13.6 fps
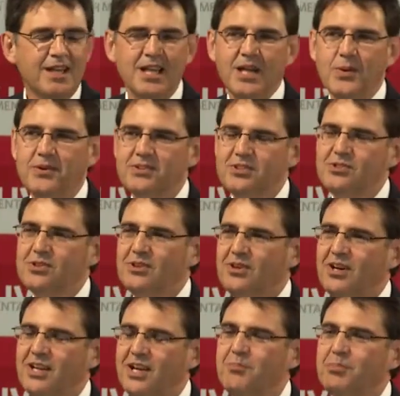However,
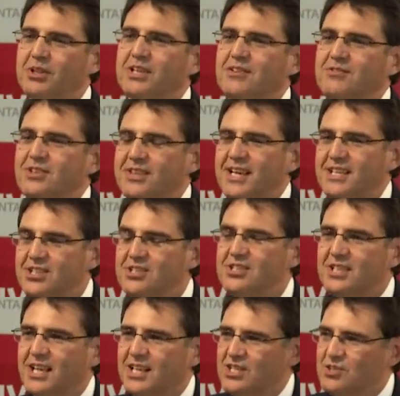I don't believe that that is the
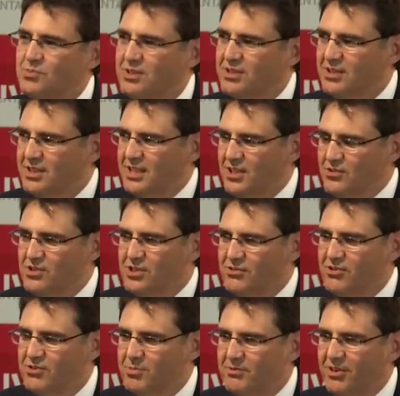case with health
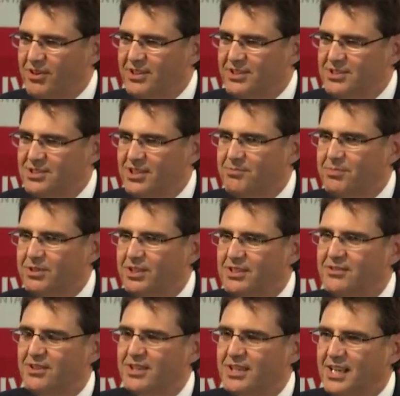service providers. I believe
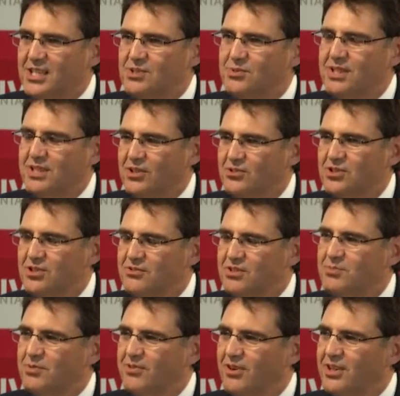that the case with the health service
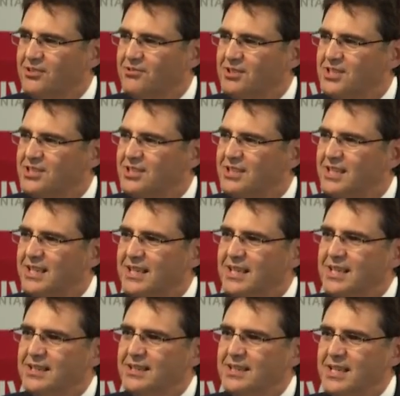provider is that
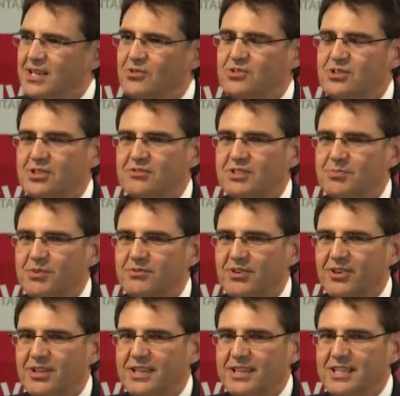the health service
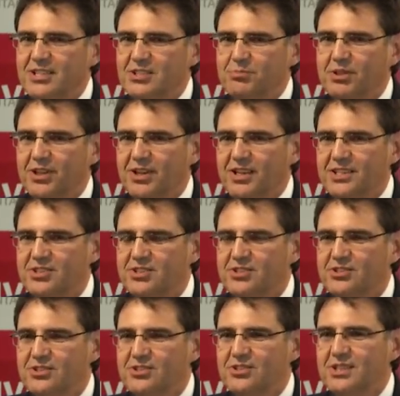provider is obliged
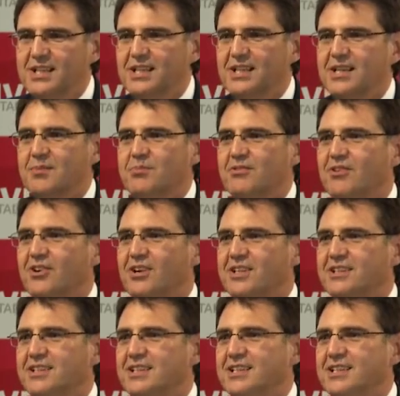to provide